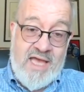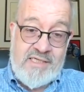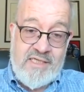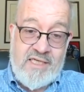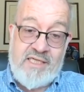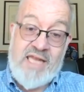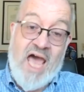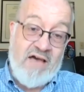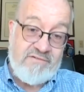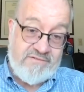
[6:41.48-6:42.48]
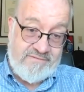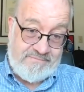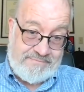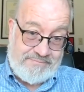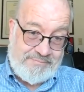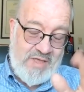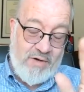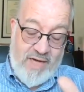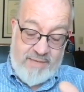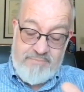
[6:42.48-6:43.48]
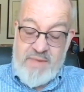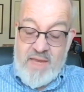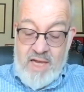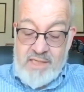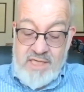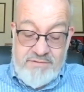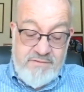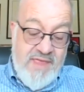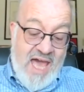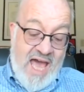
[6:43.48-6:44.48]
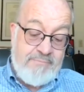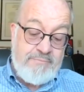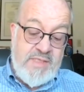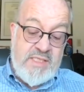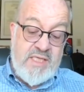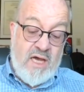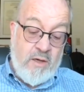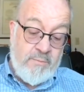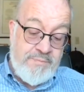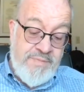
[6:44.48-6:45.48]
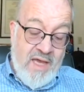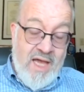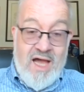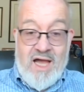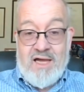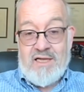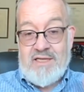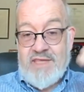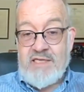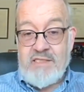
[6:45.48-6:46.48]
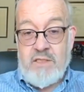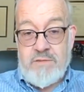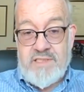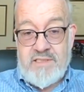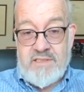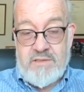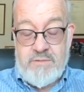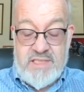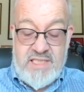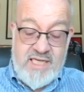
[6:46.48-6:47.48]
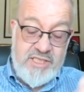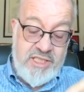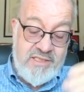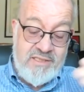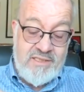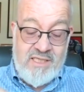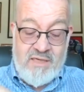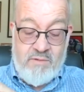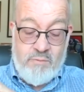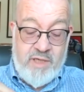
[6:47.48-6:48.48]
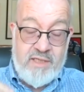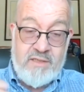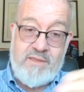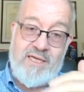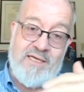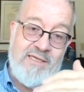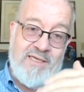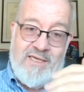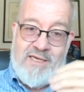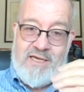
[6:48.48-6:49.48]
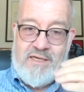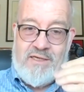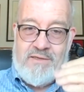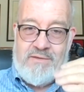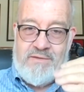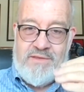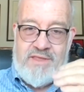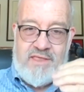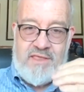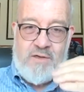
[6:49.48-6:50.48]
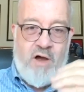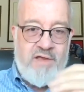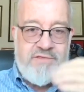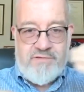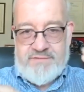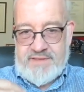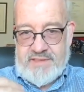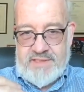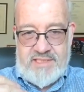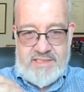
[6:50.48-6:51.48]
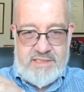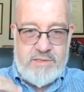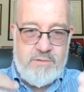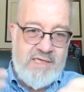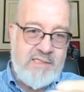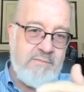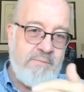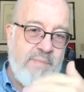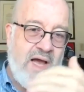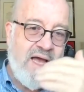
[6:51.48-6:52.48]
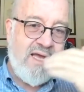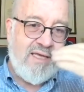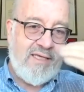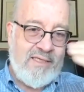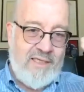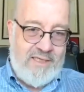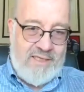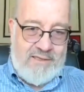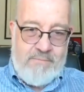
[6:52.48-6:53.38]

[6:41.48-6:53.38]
and Kanaf. All right, enough of that. So uh, it then goes into a section where uh, uh, the author feels he is threatened by